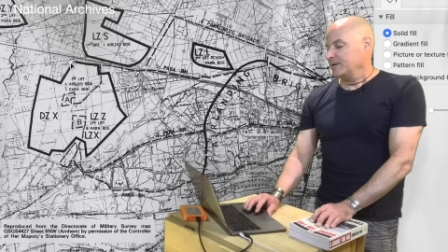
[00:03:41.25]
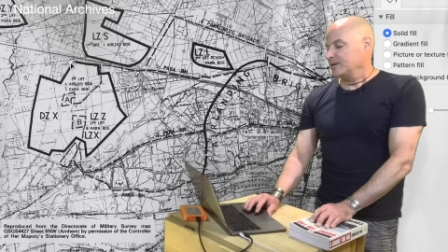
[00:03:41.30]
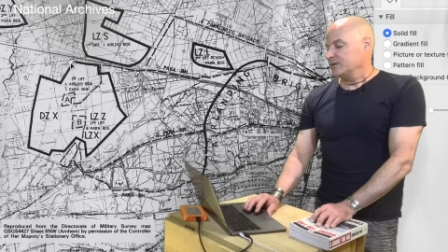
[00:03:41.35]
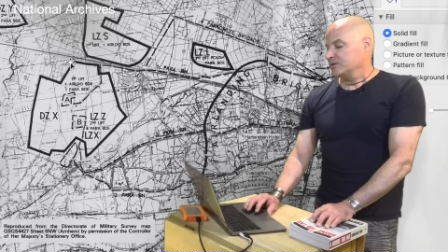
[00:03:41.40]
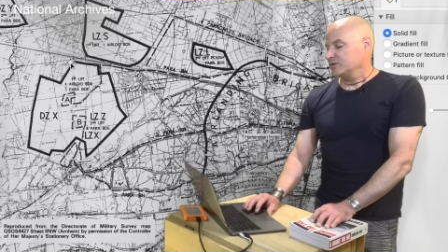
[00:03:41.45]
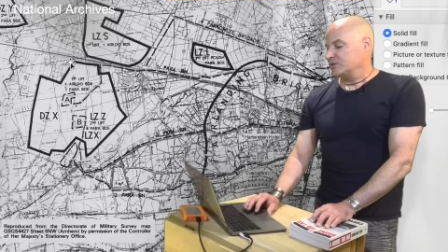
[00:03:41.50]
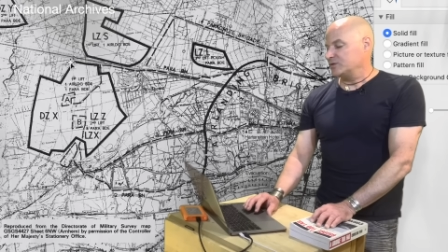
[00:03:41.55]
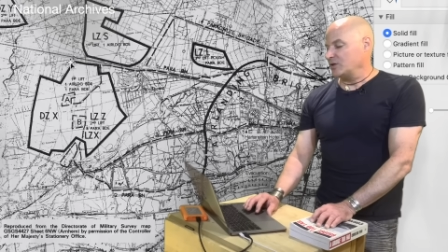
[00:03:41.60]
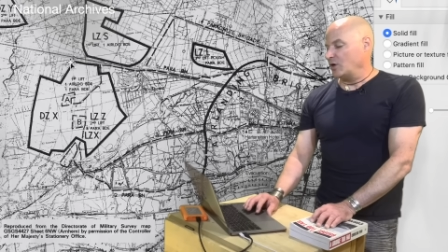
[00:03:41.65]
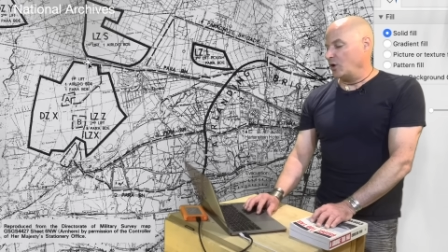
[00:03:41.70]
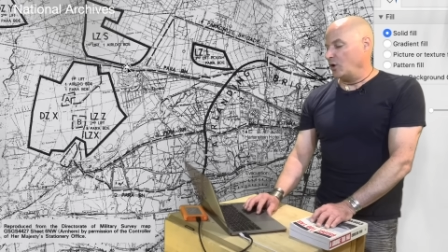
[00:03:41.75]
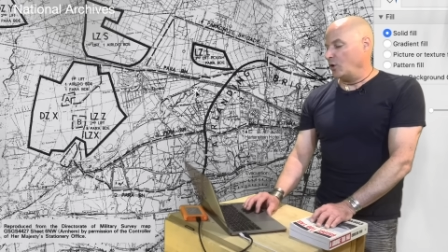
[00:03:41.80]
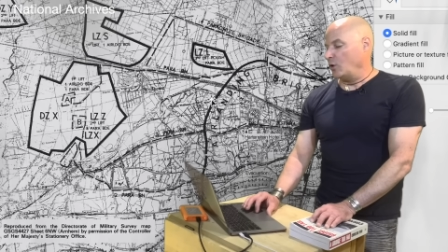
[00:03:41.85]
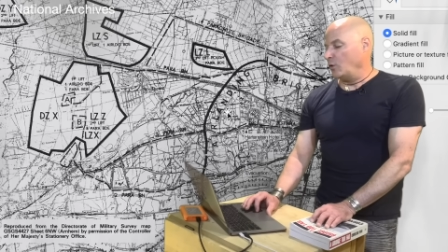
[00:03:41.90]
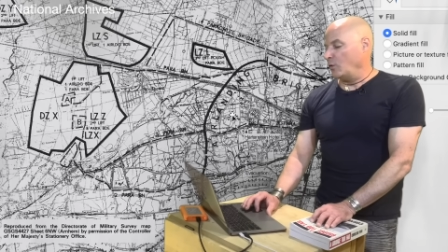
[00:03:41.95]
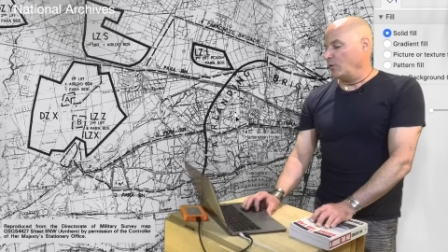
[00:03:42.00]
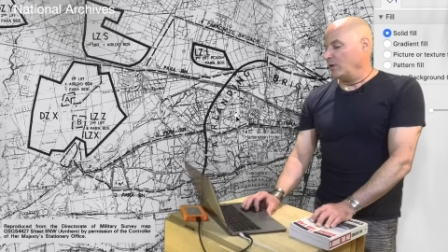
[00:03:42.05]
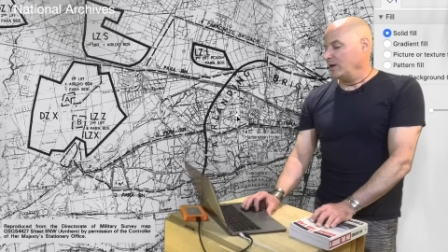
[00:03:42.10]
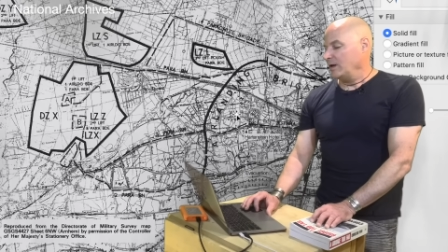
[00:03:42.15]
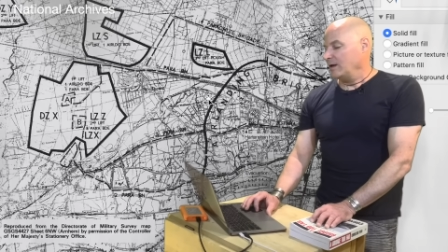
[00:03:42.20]

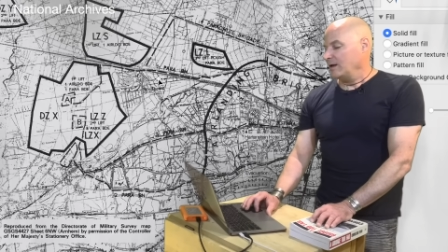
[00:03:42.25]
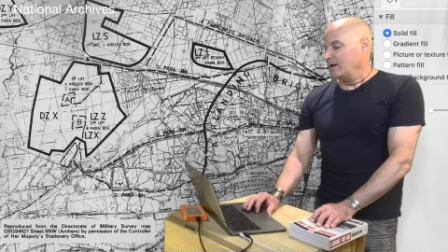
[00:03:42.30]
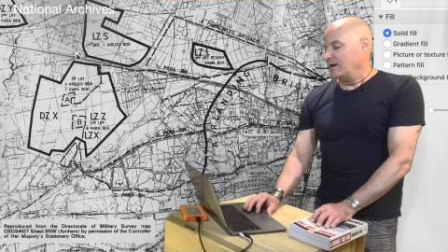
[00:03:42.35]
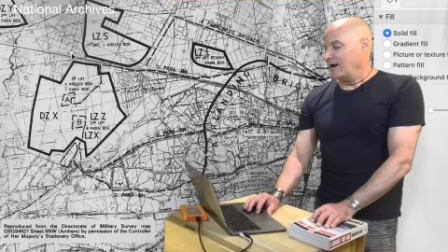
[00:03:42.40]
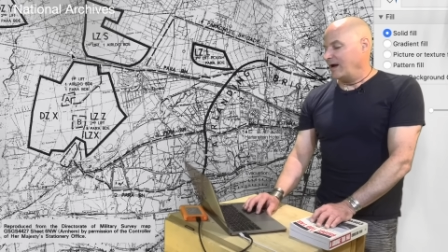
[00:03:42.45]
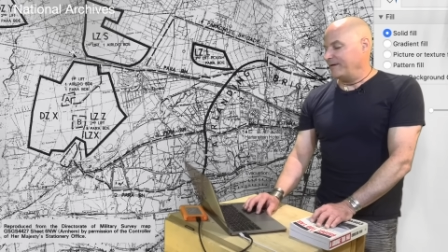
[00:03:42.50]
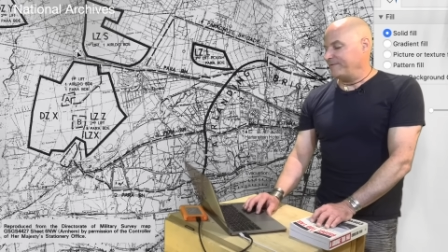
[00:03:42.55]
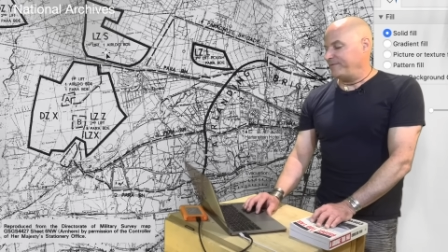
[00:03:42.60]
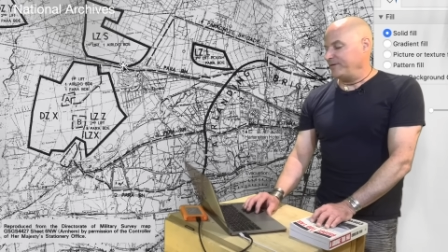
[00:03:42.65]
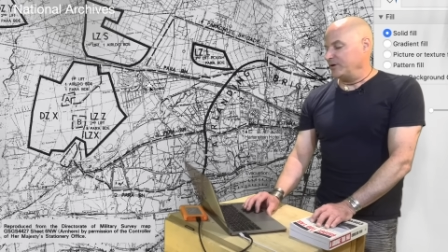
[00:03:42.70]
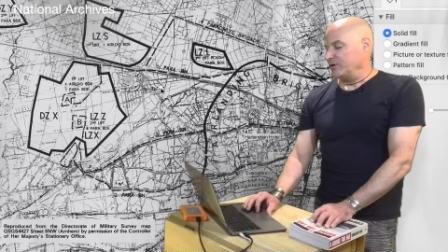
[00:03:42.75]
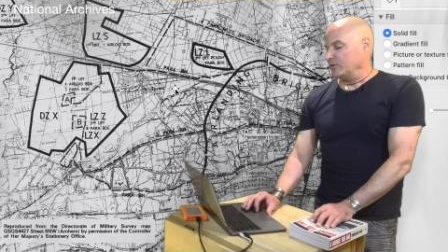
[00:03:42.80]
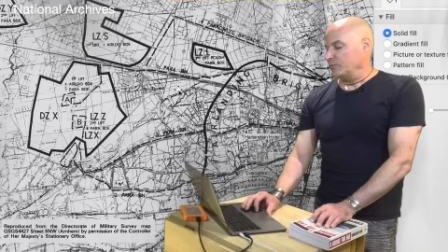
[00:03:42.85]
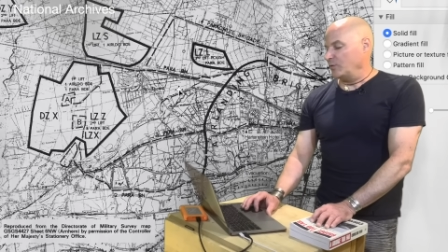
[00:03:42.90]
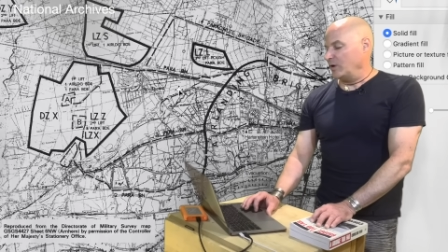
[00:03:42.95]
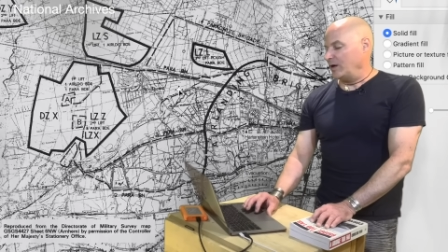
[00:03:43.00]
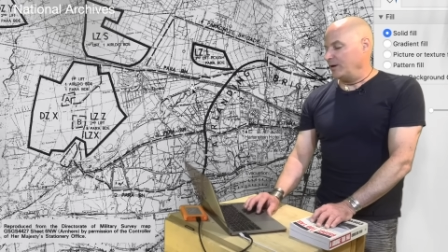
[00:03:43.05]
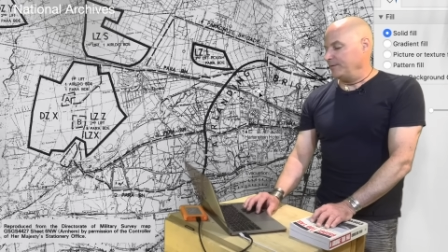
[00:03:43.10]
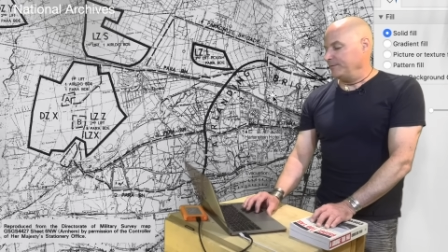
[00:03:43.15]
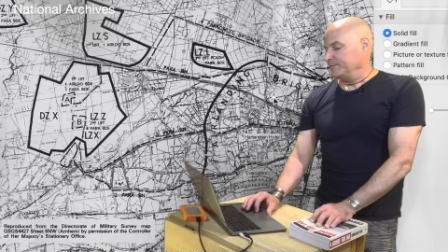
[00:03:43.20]
So I figured,
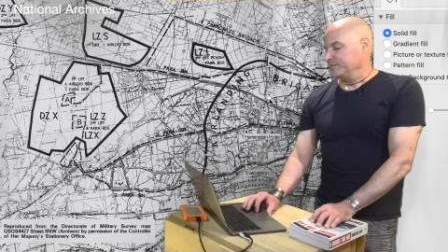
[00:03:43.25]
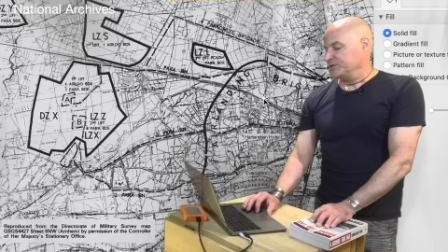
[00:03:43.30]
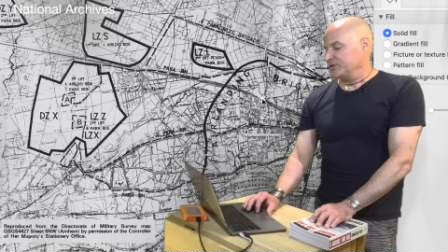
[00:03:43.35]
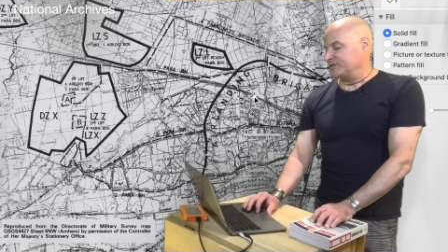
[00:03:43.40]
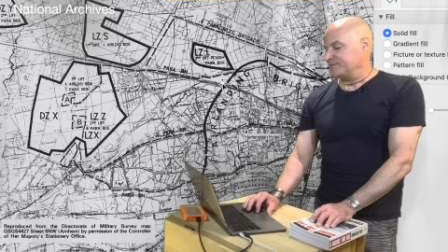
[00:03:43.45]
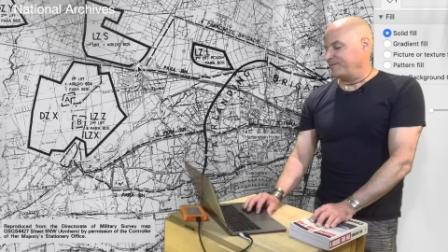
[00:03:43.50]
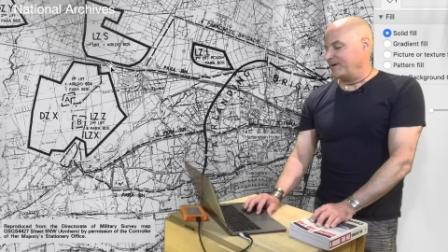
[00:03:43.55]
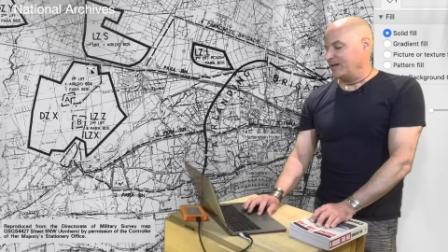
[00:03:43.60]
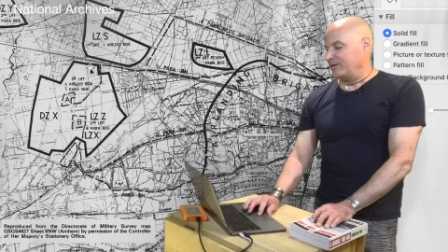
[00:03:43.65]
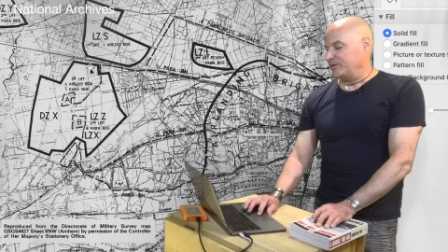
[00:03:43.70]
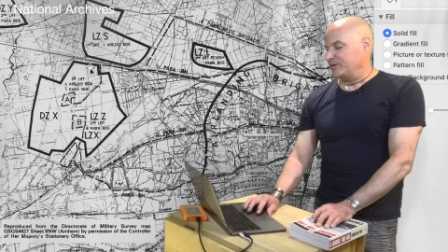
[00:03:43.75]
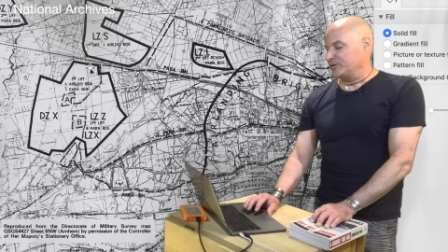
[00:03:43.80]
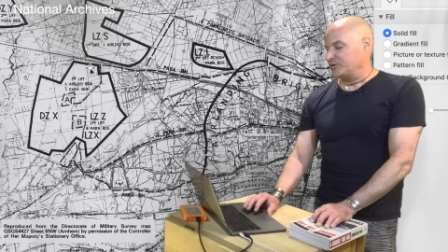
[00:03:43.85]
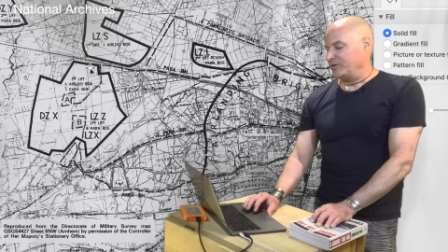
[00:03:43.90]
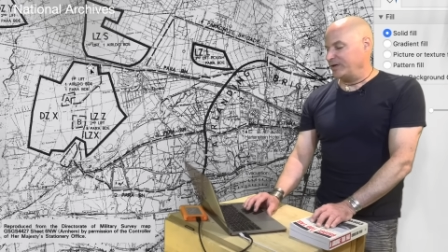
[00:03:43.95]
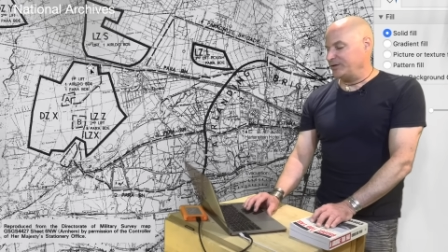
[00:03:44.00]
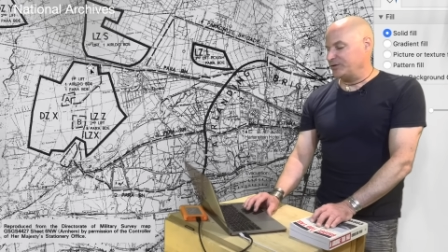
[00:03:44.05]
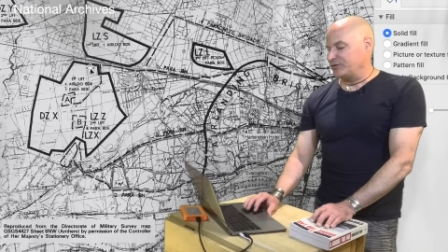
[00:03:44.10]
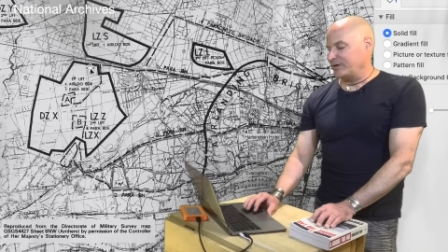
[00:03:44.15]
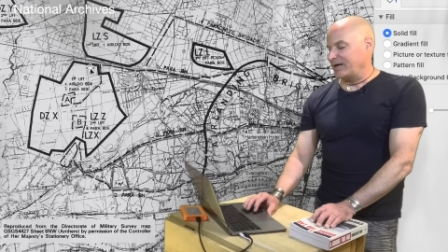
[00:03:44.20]
well, just follow the
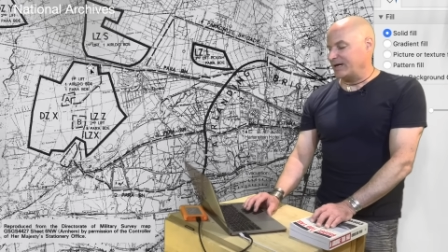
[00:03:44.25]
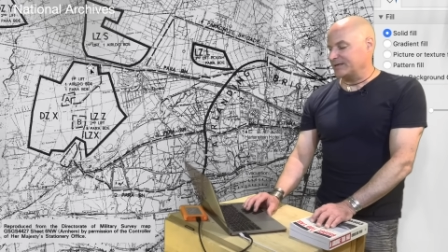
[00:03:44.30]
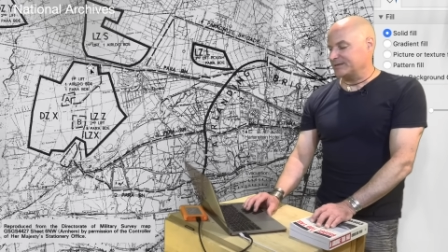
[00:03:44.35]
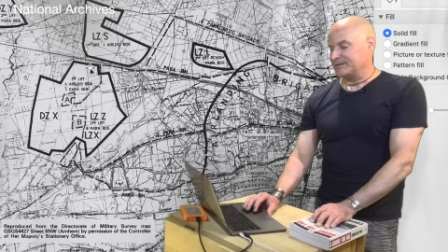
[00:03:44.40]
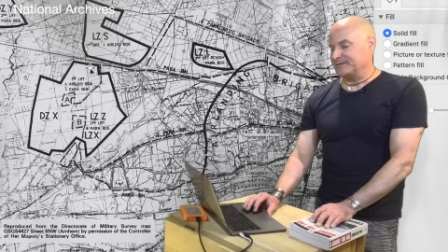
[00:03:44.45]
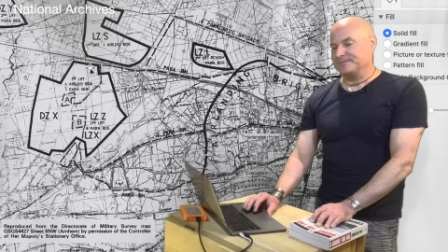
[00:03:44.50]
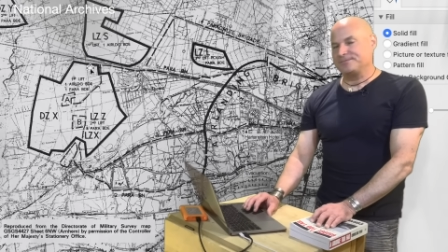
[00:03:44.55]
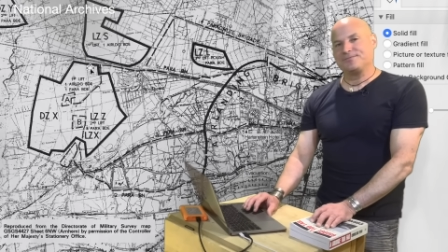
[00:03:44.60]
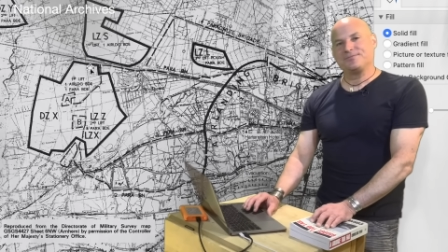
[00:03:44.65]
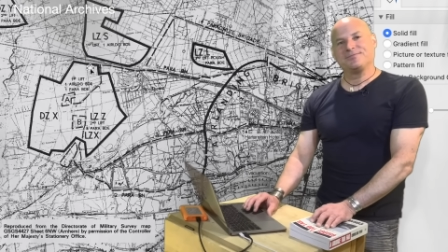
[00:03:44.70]
train tracks.